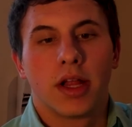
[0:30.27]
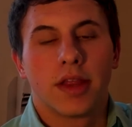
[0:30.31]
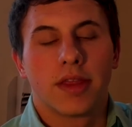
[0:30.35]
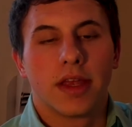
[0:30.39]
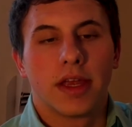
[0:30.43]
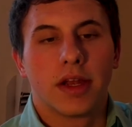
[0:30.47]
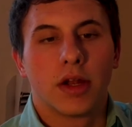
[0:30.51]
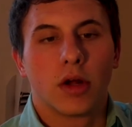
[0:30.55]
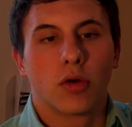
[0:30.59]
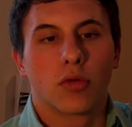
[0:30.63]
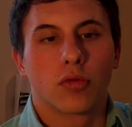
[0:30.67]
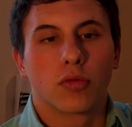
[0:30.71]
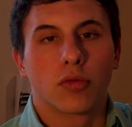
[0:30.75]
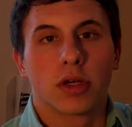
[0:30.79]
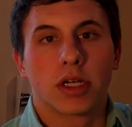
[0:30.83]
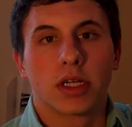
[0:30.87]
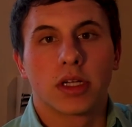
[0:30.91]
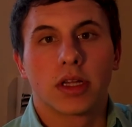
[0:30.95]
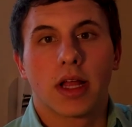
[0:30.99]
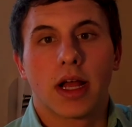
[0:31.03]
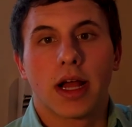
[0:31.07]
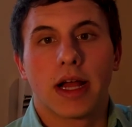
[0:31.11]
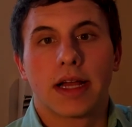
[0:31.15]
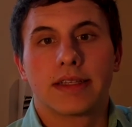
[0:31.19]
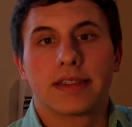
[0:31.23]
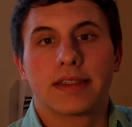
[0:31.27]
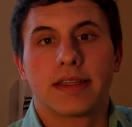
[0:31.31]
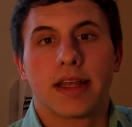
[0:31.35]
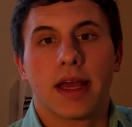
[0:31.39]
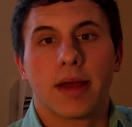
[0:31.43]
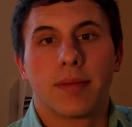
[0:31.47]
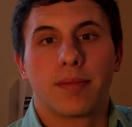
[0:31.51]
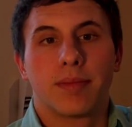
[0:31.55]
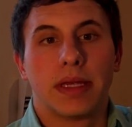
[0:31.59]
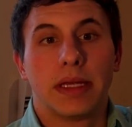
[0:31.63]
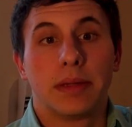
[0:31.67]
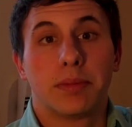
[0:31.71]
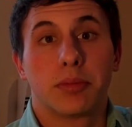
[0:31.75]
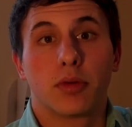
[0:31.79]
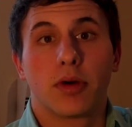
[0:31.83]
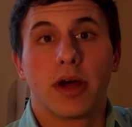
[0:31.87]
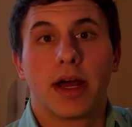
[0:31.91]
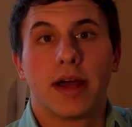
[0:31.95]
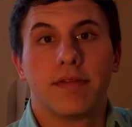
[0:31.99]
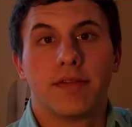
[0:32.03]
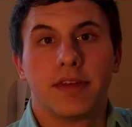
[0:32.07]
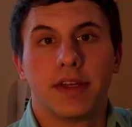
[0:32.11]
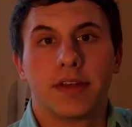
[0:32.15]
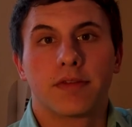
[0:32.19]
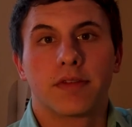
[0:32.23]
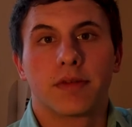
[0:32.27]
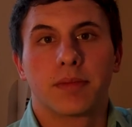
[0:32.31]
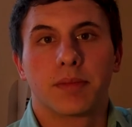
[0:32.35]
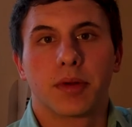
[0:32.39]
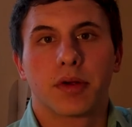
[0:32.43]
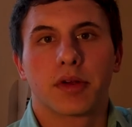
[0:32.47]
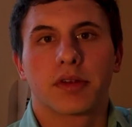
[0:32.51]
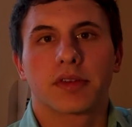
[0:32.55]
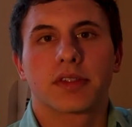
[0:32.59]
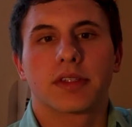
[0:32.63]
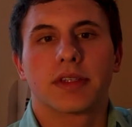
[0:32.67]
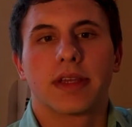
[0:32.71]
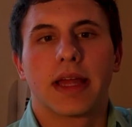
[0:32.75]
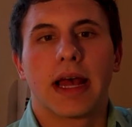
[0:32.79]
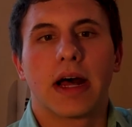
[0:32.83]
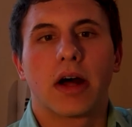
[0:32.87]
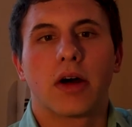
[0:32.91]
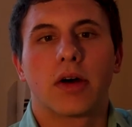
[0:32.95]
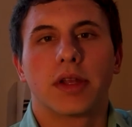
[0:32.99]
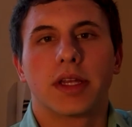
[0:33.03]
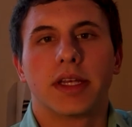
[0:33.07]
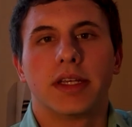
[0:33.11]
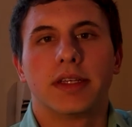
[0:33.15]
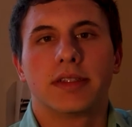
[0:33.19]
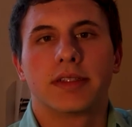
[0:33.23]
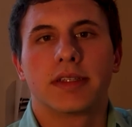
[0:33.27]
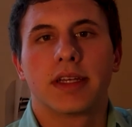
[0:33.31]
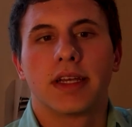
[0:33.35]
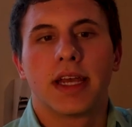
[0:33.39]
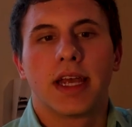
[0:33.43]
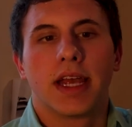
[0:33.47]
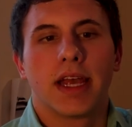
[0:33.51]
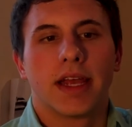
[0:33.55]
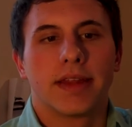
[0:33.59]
They don't realize that people have different personalities,